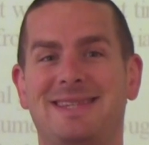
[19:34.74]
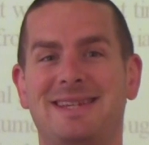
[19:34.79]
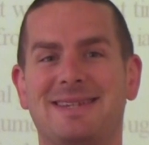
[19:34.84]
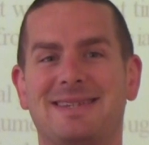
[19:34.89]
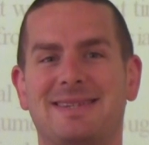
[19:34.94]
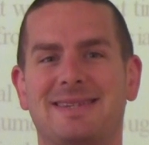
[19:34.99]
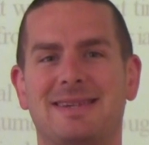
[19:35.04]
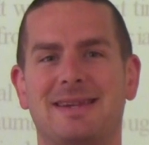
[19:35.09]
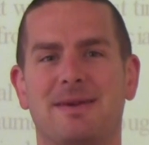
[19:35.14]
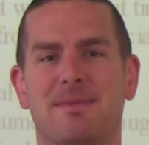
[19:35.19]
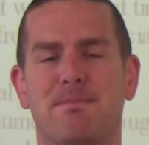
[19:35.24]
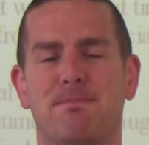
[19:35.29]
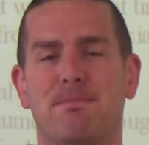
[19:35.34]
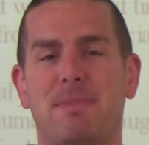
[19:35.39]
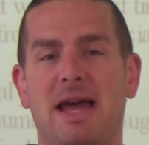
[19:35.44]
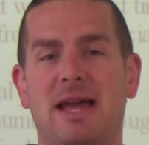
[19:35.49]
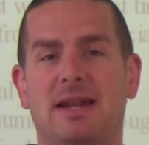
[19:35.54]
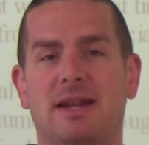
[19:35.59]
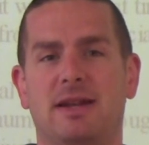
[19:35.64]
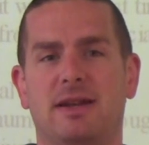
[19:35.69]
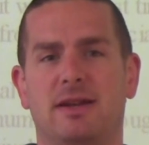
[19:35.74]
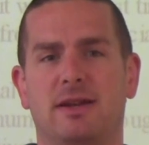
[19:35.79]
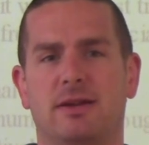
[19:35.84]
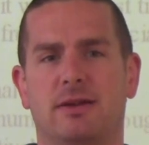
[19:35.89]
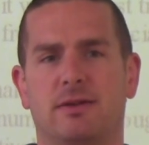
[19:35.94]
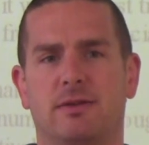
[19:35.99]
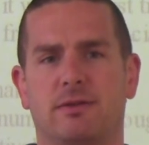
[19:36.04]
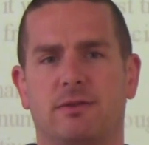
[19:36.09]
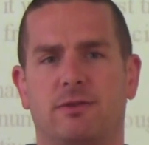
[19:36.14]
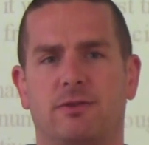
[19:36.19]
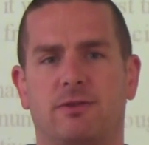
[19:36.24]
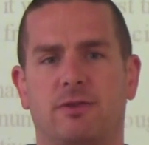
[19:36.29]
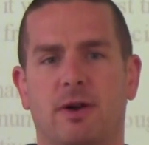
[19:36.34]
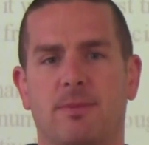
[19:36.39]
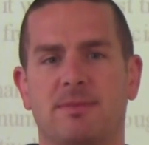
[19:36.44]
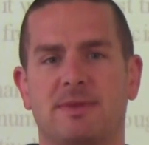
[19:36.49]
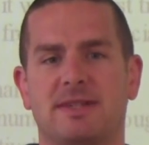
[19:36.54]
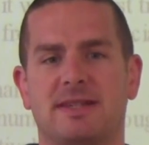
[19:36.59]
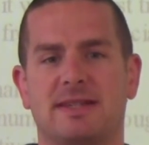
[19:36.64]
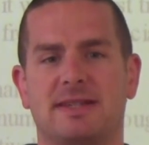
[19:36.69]
disembedded
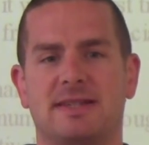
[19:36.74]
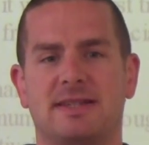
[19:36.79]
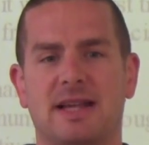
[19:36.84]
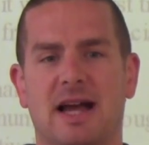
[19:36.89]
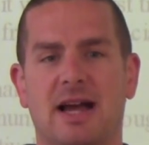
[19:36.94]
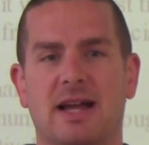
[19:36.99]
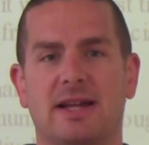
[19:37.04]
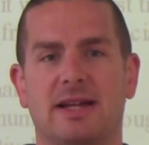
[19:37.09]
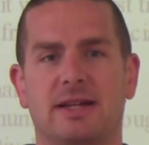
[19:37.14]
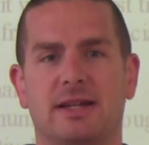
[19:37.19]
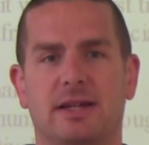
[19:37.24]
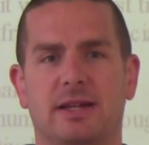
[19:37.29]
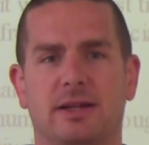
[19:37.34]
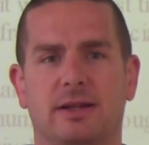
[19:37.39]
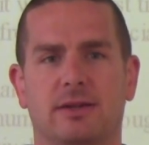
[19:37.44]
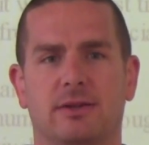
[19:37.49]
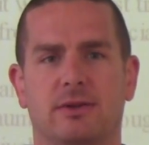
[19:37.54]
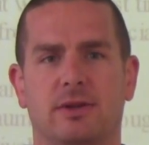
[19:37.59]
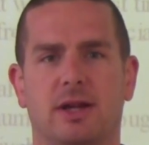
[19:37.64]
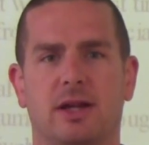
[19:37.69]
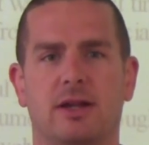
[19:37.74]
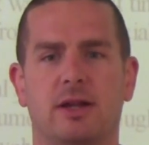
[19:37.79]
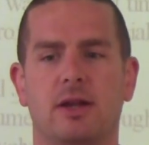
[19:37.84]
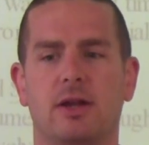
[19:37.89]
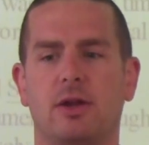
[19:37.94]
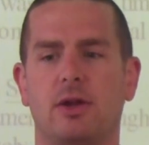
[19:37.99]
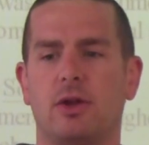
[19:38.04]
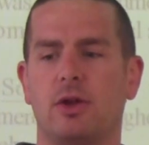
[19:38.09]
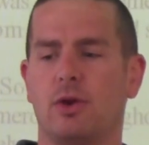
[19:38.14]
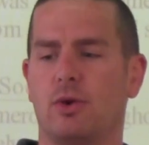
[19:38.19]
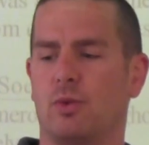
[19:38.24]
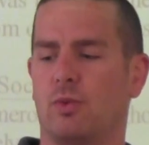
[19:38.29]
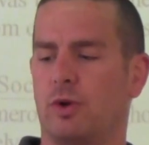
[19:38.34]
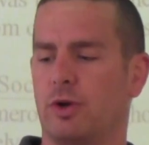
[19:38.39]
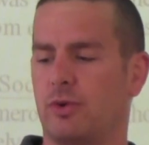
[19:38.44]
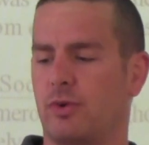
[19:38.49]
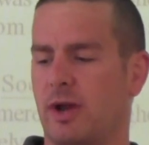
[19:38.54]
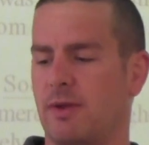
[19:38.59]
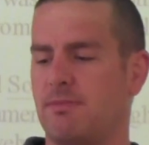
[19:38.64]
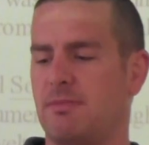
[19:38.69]
from society. Okay? What
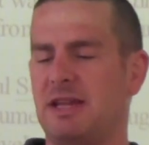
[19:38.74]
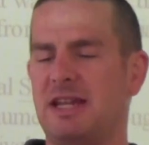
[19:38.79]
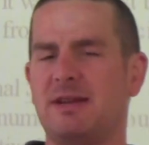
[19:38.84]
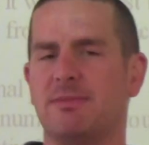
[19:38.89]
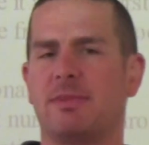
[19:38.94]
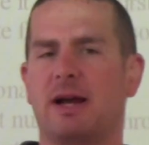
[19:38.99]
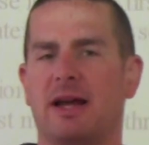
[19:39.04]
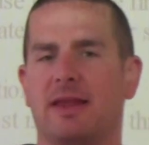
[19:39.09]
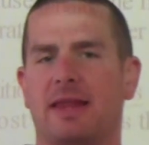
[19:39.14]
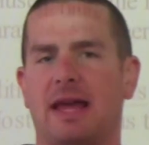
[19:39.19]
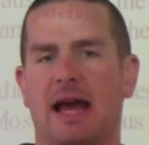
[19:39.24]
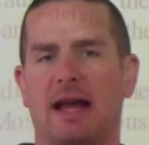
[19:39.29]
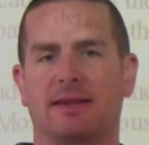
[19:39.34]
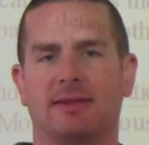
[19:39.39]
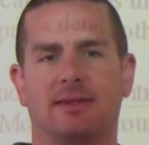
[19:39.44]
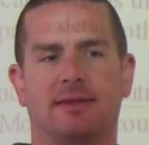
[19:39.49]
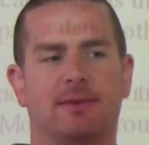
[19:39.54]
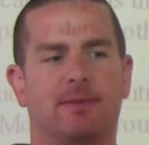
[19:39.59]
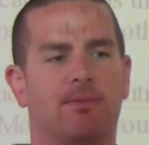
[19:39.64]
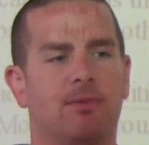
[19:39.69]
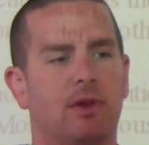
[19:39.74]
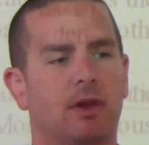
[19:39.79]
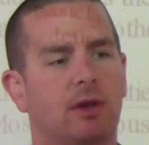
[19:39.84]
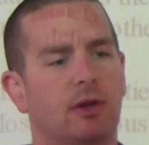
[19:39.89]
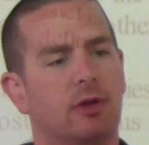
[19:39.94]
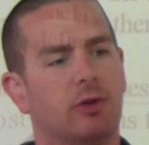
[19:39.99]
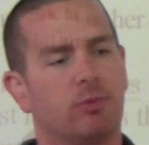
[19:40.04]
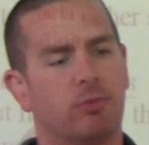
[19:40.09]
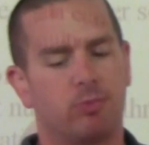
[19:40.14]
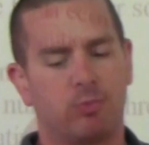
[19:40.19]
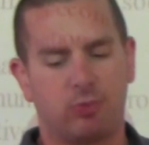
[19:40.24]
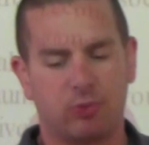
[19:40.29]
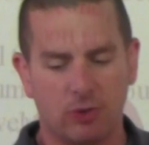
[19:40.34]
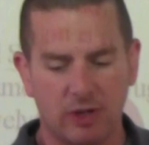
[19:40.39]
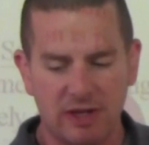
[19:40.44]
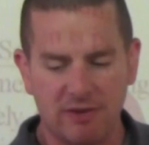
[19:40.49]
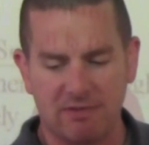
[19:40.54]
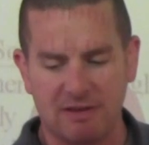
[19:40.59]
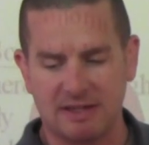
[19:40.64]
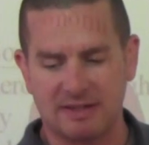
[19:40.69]
do I mean by that?
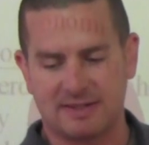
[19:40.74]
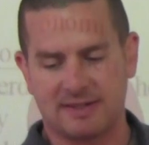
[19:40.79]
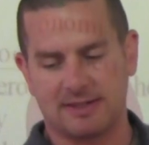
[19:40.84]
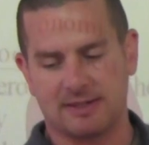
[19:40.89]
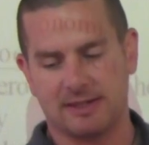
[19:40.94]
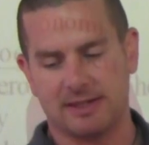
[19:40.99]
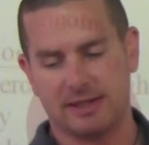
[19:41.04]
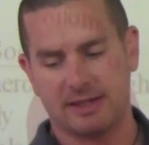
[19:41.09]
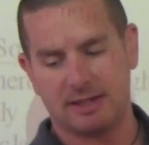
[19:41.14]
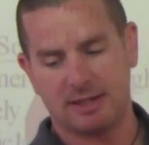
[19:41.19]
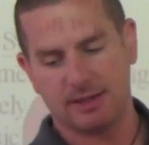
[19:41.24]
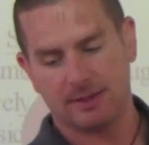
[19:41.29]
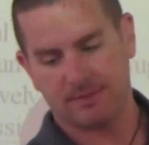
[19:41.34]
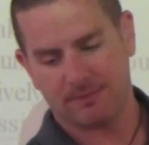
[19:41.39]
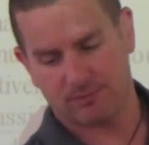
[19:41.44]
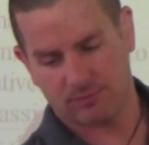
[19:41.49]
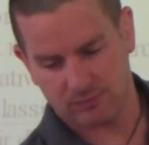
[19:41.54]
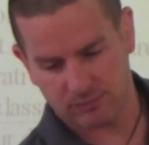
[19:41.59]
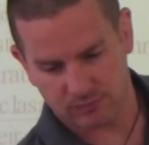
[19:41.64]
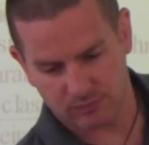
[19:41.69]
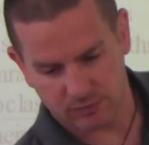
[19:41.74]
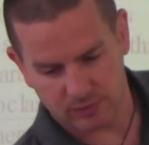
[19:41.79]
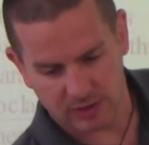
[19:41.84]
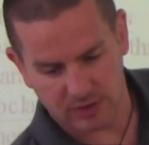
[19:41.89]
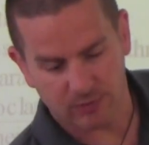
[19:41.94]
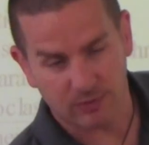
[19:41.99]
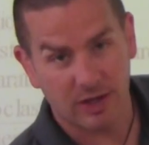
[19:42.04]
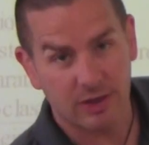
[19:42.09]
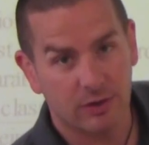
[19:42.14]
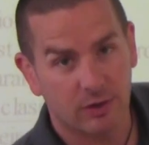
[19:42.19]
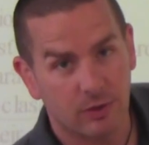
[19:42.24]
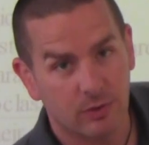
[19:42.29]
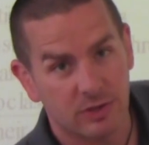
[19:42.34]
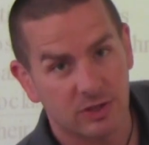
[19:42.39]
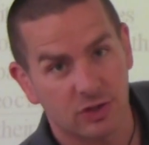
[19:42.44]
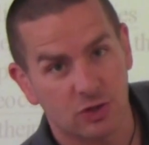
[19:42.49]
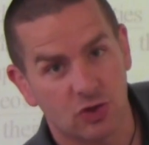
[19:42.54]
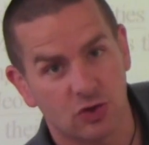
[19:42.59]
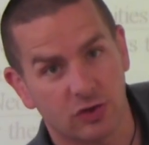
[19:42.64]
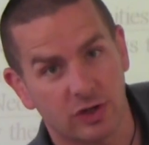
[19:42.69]
Previously, whether it
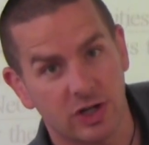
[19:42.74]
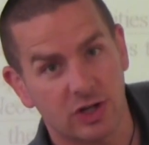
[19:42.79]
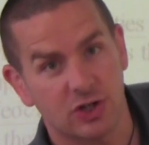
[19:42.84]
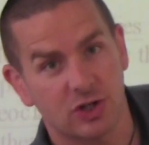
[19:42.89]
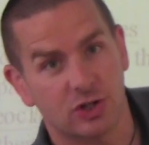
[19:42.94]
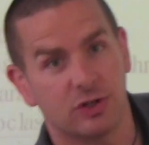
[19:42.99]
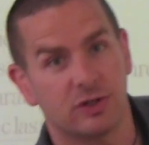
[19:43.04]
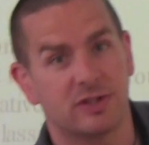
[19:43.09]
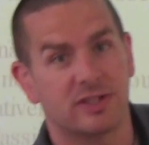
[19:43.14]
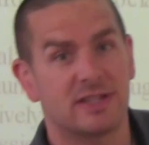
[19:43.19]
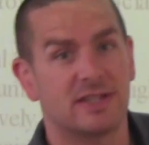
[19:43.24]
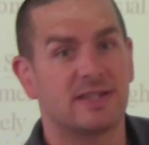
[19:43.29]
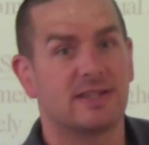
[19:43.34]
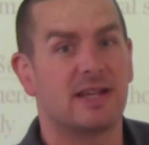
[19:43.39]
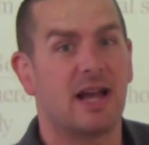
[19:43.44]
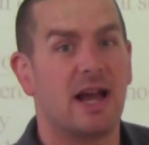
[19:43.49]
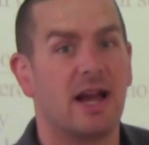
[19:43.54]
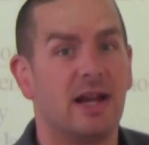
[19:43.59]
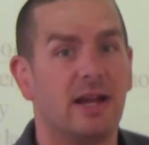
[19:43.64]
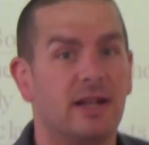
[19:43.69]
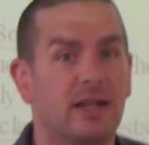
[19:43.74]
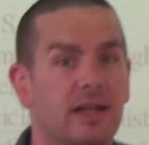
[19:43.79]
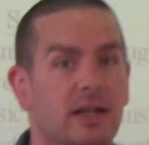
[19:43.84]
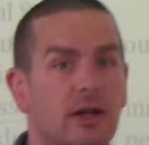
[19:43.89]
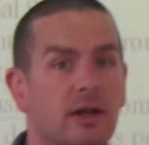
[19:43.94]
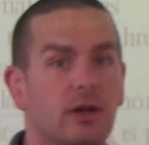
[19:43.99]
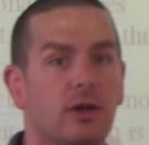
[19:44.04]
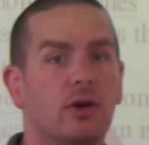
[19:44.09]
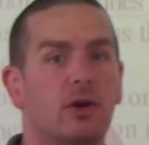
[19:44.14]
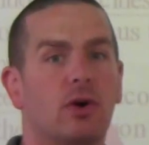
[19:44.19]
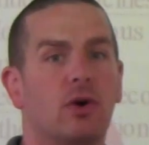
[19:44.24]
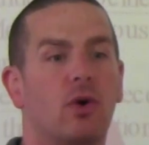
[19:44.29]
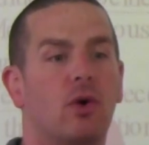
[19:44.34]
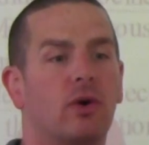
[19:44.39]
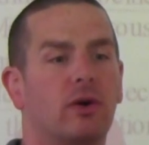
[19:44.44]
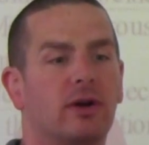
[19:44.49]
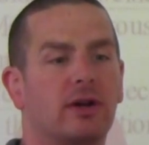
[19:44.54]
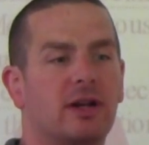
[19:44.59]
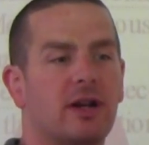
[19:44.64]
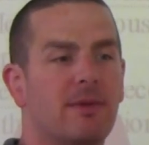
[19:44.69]
was a traditional society
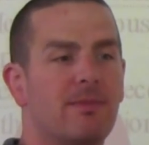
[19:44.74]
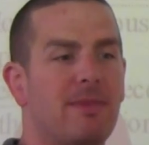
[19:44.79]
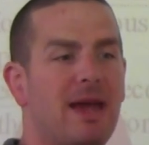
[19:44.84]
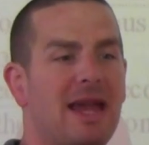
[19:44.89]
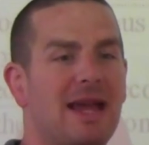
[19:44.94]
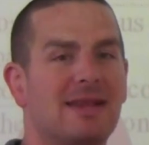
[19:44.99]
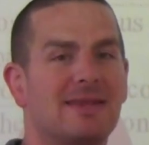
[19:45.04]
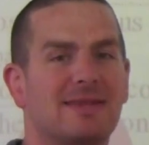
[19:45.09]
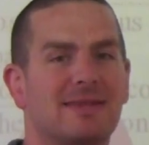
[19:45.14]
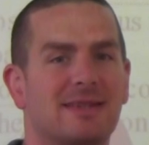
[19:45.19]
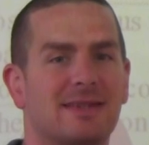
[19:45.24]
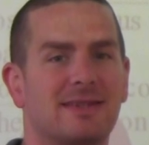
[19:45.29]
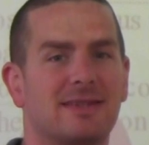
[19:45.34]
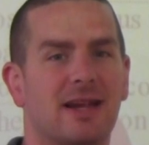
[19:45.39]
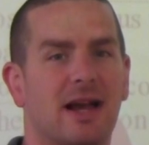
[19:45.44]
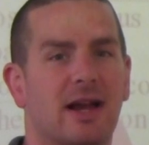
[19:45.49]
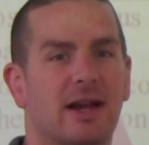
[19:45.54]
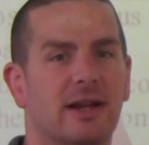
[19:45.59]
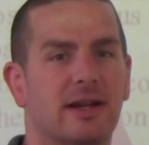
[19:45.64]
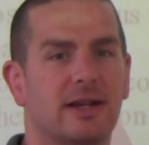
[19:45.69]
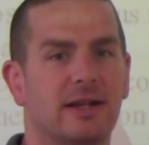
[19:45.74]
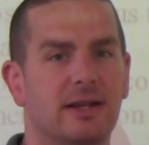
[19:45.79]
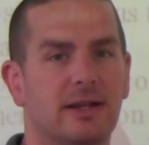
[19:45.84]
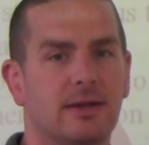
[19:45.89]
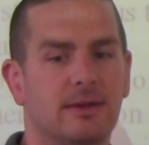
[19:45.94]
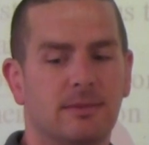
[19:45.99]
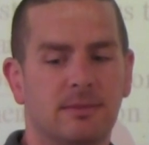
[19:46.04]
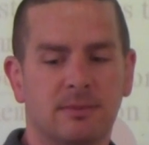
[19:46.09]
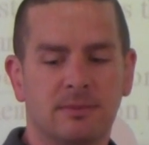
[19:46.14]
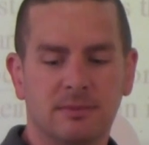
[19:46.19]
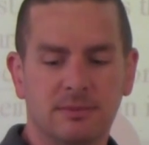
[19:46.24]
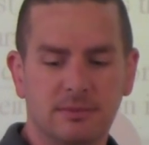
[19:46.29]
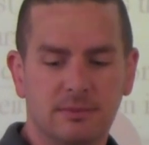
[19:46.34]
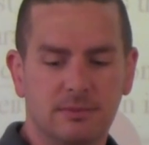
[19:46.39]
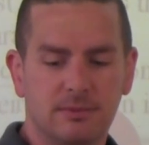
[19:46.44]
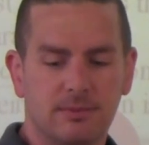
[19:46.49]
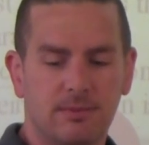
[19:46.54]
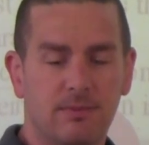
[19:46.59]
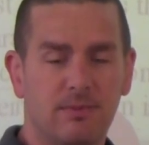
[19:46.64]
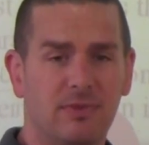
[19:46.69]
or a command society,
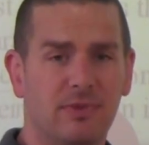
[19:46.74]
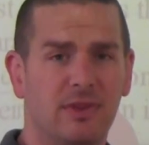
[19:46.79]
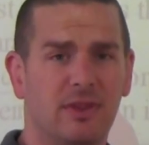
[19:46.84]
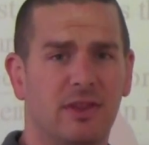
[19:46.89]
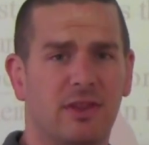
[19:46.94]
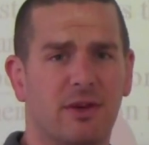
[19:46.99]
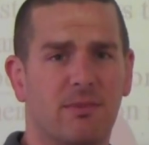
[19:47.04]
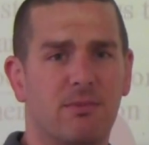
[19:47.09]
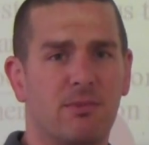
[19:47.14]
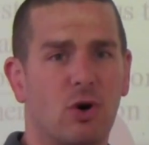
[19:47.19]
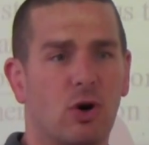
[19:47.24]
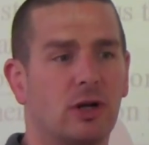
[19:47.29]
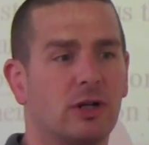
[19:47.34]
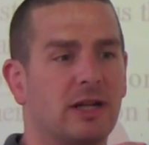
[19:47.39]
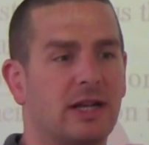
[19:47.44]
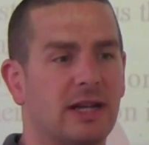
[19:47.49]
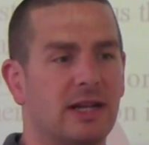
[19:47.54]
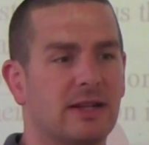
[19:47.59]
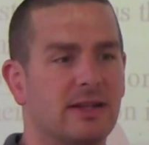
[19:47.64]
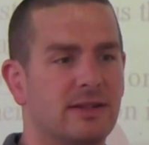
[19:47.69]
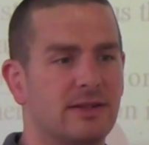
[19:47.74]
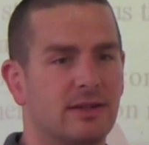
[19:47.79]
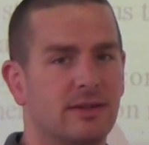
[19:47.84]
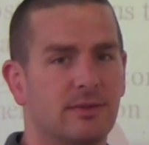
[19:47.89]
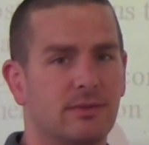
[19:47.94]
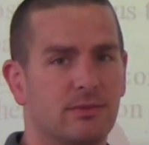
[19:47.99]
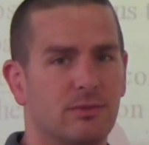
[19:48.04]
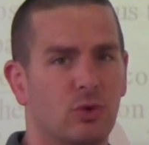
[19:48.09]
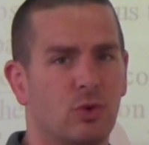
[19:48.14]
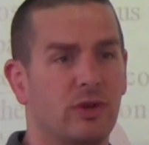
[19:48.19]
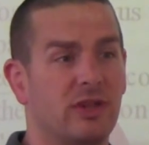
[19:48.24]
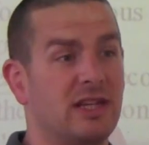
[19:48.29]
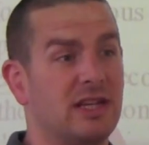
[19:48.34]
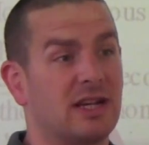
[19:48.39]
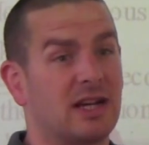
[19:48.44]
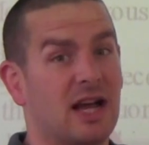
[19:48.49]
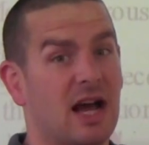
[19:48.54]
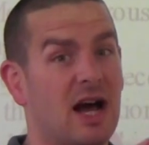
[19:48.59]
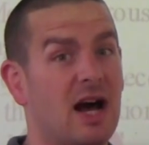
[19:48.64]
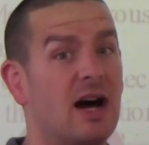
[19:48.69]
the market or the
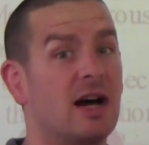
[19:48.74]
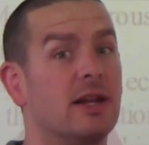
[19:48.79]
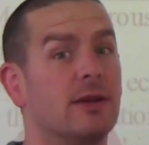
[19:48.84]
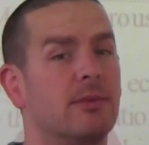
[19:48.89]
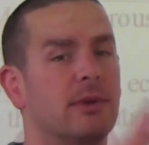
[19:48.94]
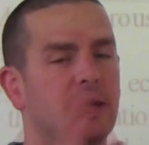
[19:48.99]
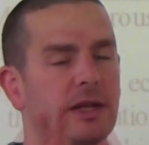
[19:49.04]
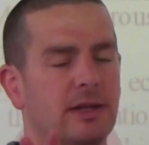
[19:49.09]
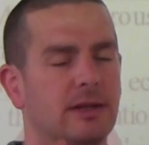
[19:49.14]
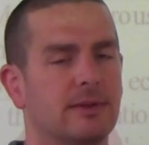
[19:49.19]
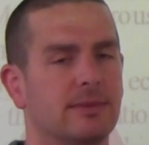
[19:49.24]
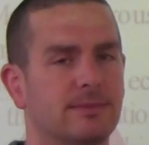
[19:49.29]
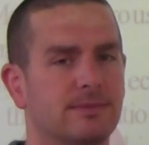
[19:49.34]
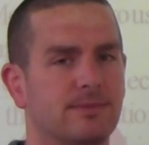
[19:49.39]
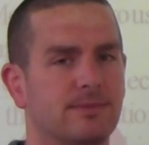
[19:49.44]
economy